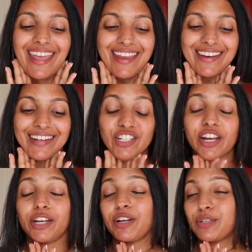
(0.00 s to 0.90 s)
in
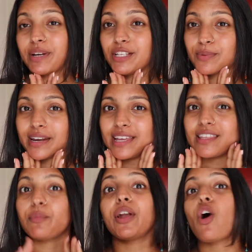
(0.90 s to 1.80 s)
January 2020 and
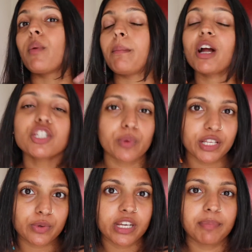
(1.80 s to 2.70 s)
then went home in March
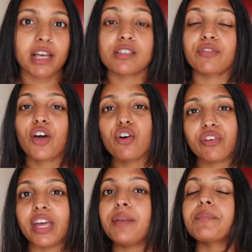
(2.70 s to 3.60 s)
2020 because of
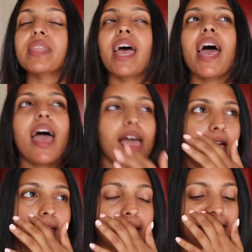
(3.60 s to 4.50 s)
COVID.
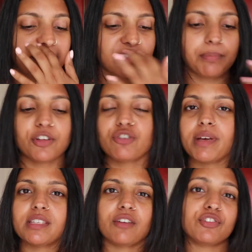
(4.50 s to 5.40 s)
And I left a bunch of my
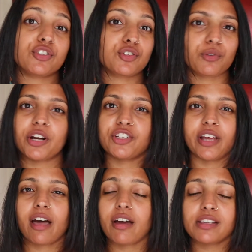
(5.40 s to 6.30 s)
stuff in storage. And
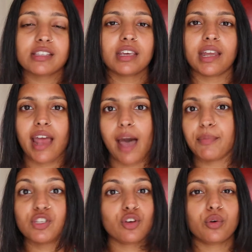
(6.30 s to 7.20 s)
honestly, it
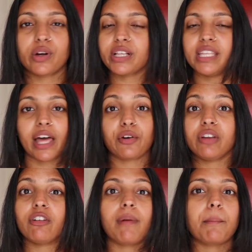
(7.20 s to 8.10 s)
happened so quickly that I don't
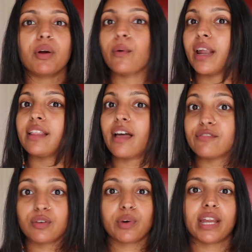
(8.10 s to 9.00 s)
even remember what I
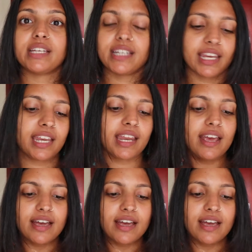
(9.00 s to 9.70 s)
left and what I didn't.